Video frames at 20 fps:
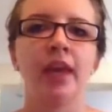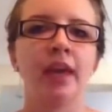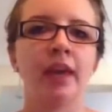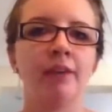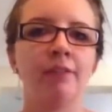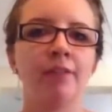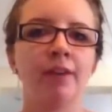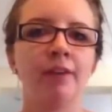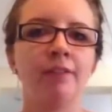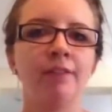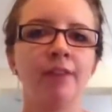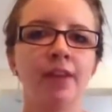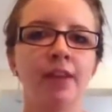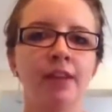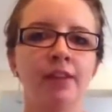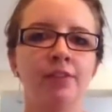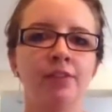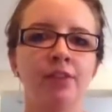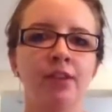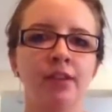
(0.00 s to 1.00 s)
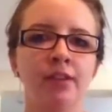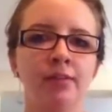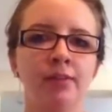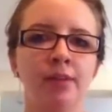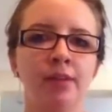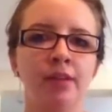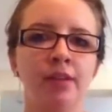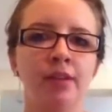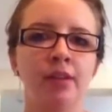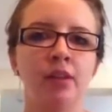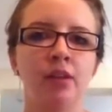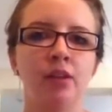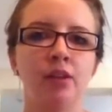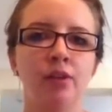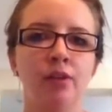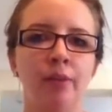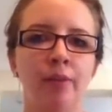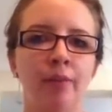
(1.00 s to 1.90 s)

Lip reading: FIV is transmitted through